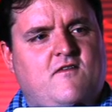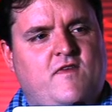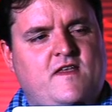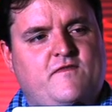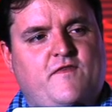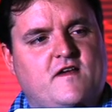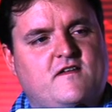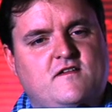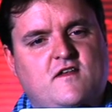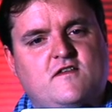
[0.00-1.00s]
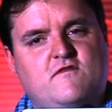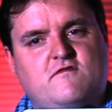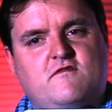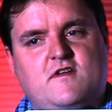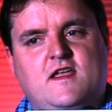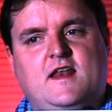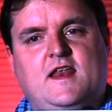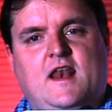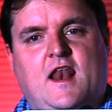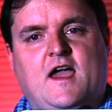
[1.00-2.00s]
this function doesn't really
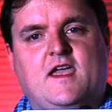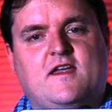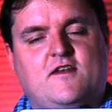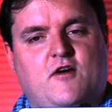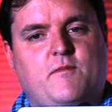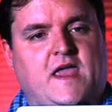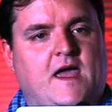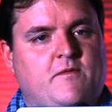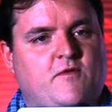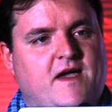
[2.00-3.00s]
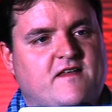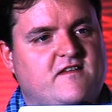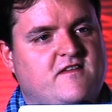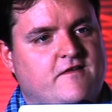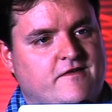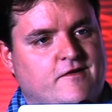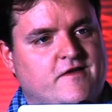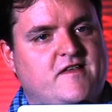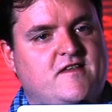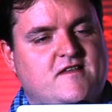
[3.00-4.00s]
like not being able to access the
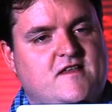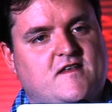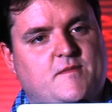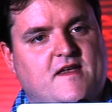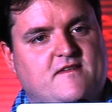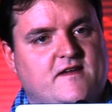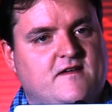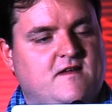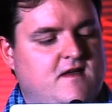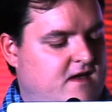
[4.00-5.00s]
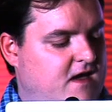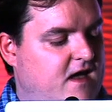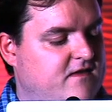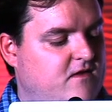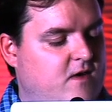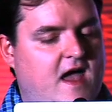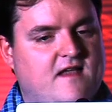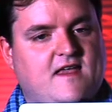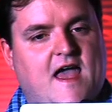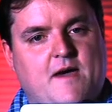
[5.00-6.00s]
resources it's expecting. And so it
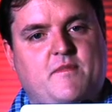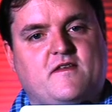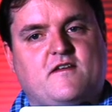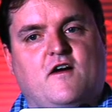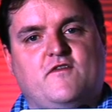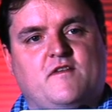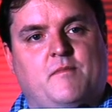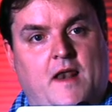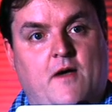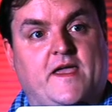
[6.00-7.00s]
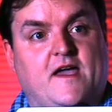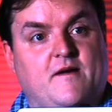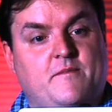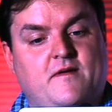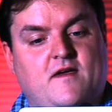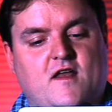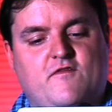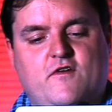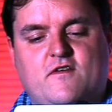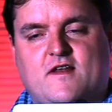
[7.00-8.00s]
has a habit of just blowing up. And
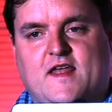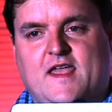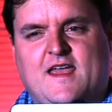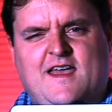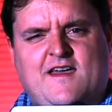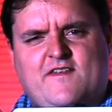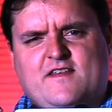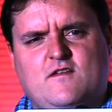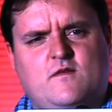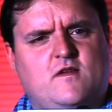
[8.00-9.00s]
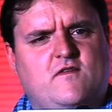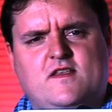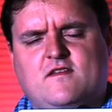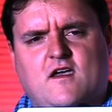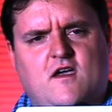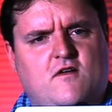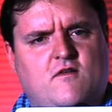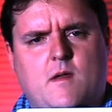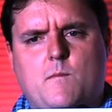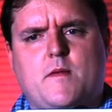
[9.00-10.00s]
unfortunately, this is all sort of internal
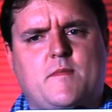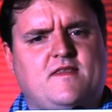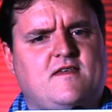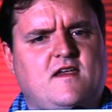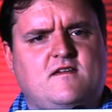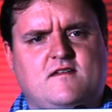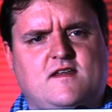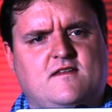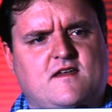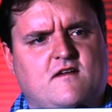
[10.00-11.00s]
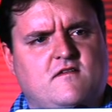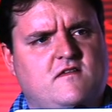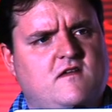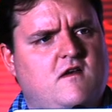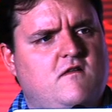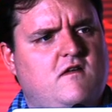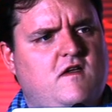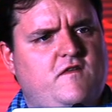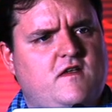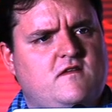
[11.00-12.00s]
implementation details. So
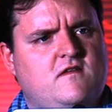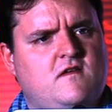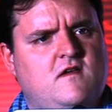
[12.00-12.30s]
if it